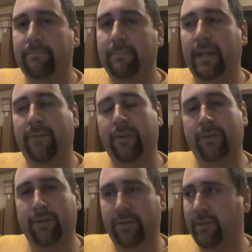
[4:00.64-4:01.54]
if
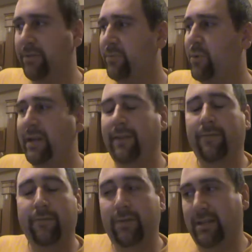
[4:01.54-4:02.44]
you're wanting
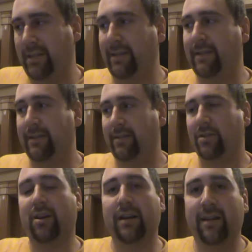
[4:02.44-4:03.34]
to
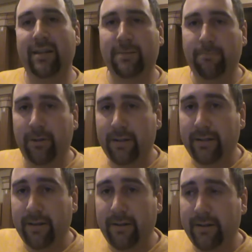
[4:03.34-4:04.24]
start on this book
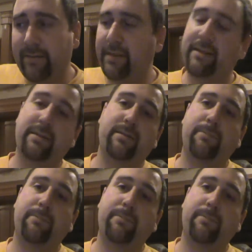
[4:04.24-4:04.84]
series, this is